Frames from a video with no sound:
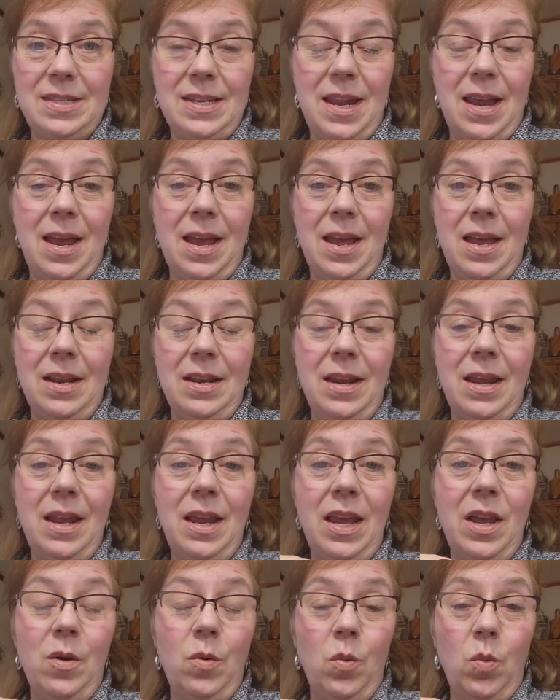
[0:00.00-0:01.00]
and
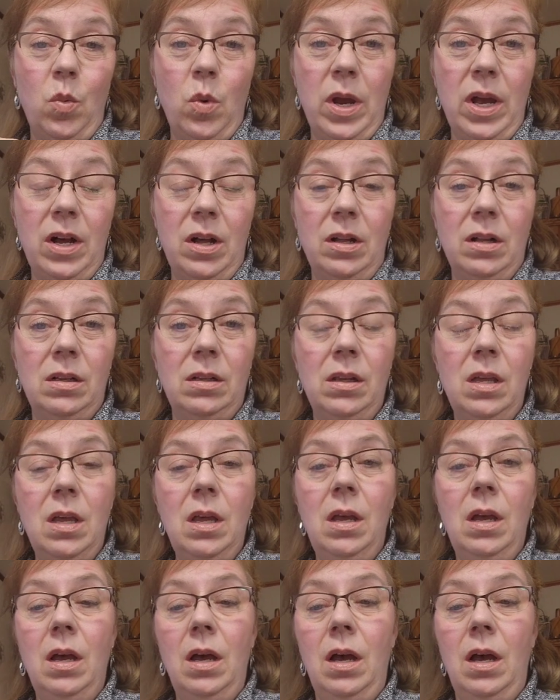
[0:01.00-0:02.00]
it will
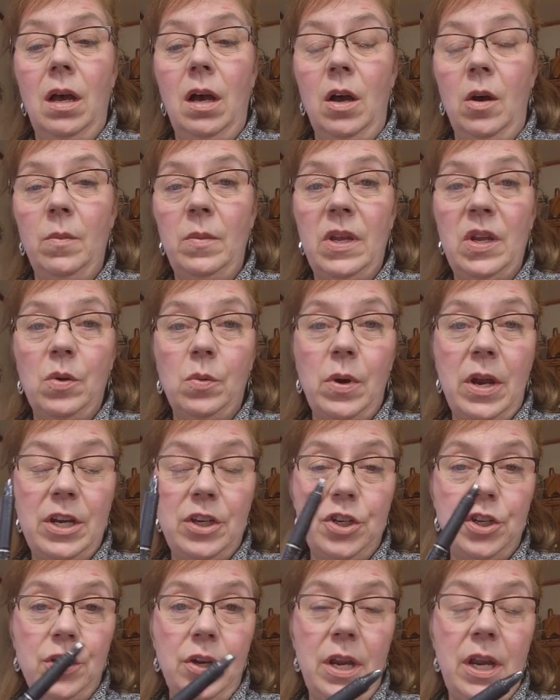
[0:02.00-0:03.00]

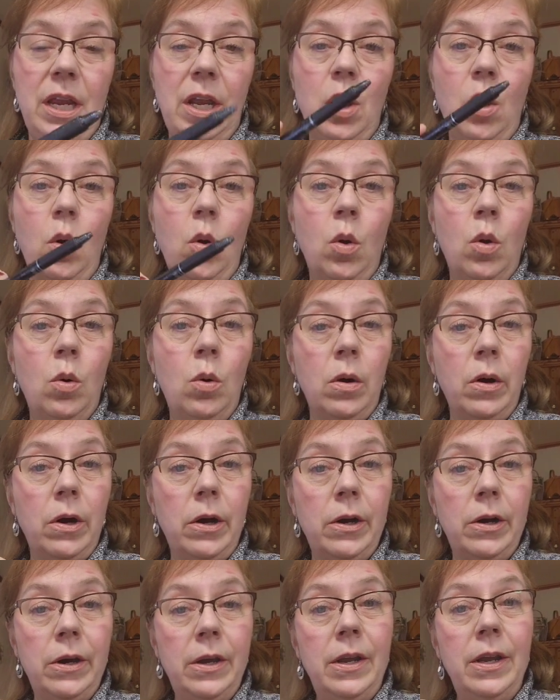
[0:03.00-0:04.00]
erase your ink,
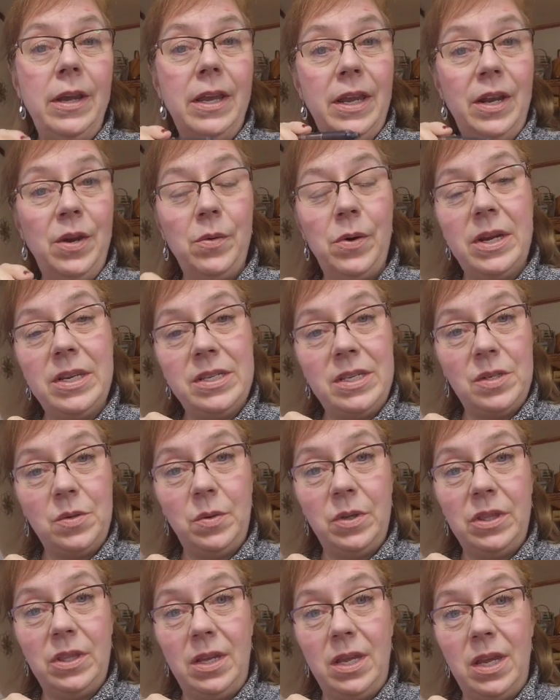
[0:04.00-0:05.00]
or it erases
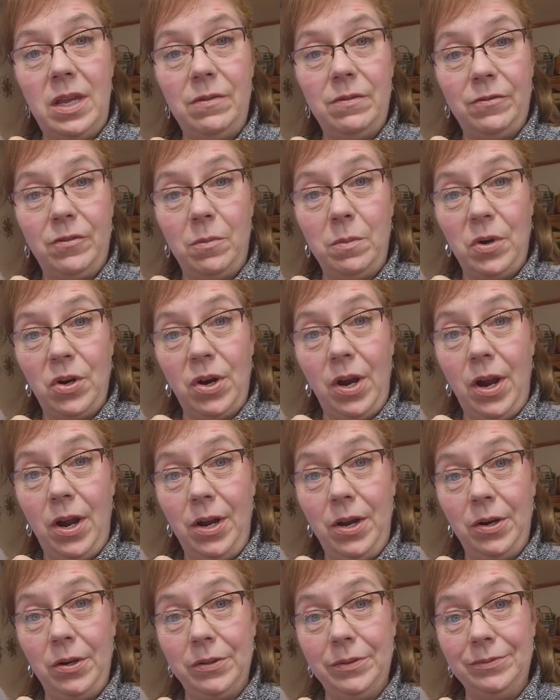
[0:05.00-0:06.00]
with the heat from your
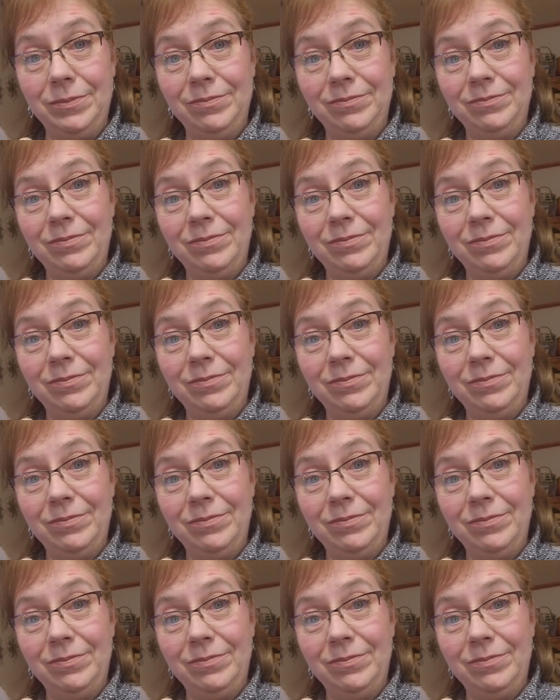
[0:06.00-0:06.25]
iron.